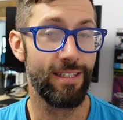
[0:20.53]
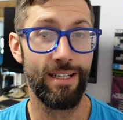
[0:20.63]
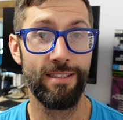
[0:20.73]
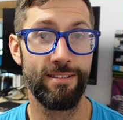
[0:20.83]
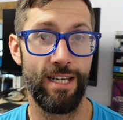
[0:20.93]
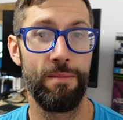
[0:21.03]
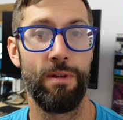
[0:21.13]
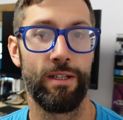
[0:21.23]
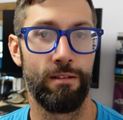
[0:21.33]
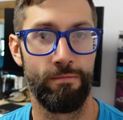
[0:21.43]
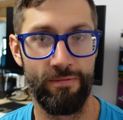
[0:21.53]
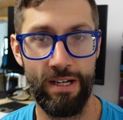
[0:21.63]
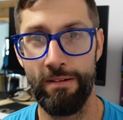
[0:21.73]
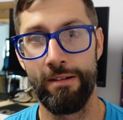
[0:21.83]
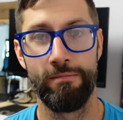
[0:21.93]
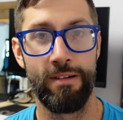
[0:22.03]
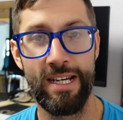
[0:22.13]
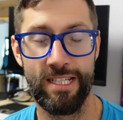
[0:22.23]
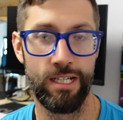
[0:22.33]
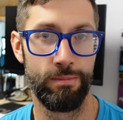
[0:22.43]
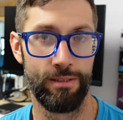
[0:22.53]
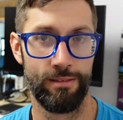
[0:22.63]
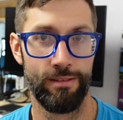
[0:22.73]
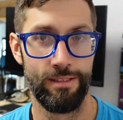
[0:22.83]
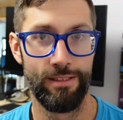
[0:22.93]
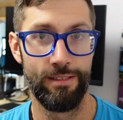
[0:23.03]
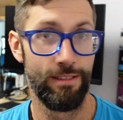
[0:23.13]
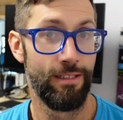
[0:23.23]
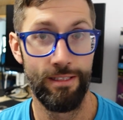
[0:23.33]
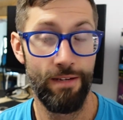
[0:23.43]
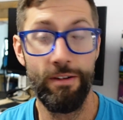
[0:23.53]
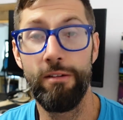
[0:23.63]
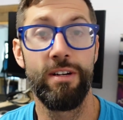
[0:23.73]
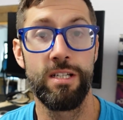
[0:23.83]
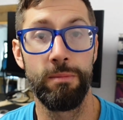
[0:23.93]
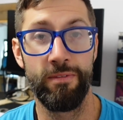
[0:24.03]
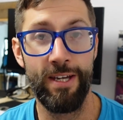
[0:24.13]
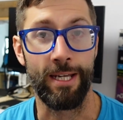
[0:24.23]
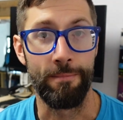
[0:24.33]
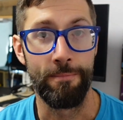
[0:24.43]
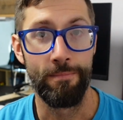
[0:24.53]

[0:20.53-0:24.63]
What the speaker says: does seem like a very reasonable thing.